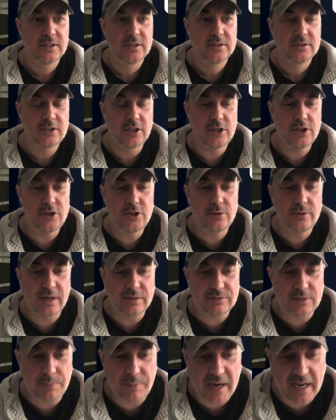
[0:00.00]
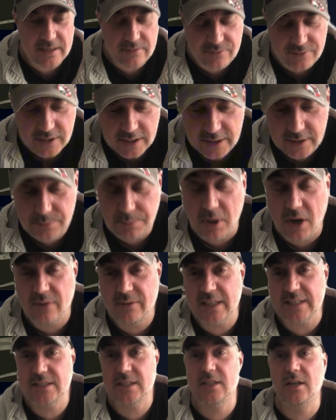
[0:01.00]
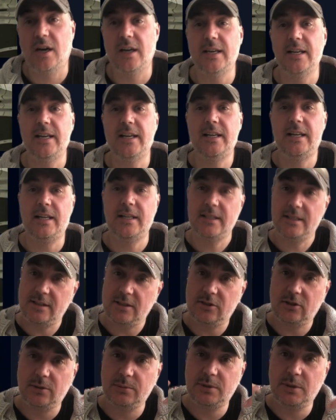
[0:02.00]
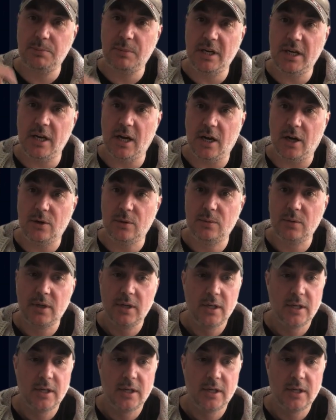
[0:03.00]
so you do have to pay for these, but I've actually got a link in the description below